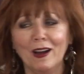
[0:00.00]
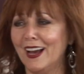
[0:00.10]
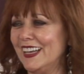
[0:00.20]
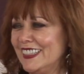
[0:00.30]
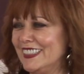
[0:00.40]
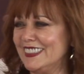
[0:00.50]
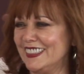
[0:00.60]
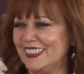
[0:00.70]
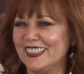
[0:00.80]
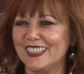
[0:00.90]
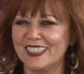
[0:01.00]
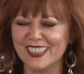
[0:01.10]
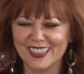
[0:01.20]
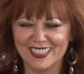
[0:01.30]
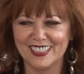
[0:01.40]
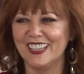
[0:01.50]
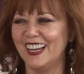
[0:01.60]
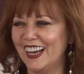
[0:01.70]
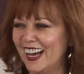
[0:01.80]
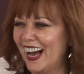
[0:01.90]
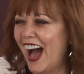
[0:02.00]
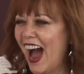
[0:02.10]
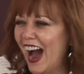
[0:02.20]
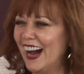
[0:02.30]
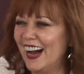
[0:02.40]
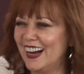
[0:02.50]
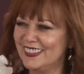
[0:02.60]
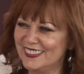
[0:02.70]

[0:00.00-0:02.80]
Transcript: know. Christiane's a bottom